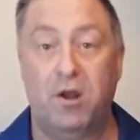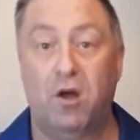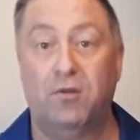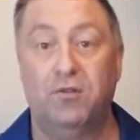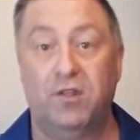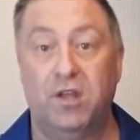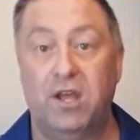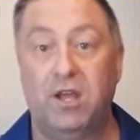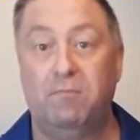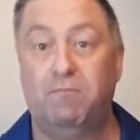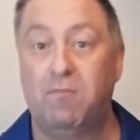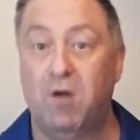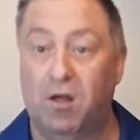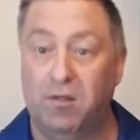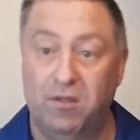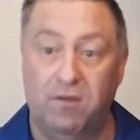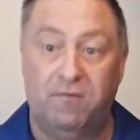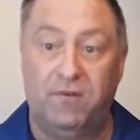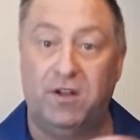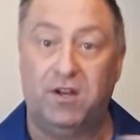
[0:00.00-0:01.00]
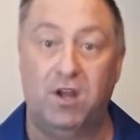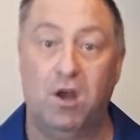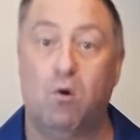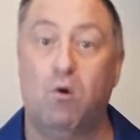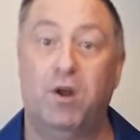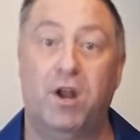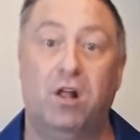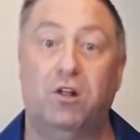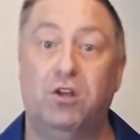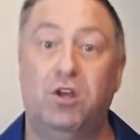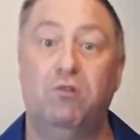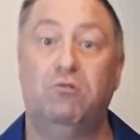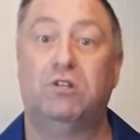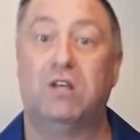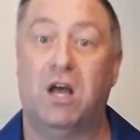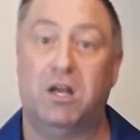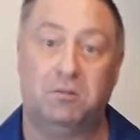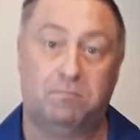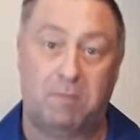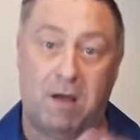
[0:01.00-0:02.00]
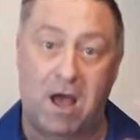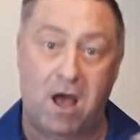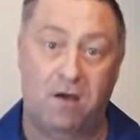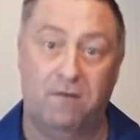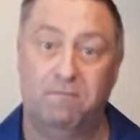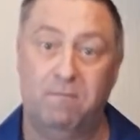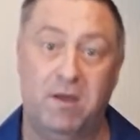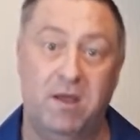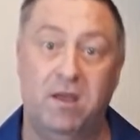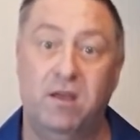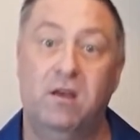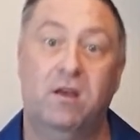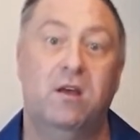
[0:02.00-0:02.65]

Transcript: on the video, and I'll use that as part of me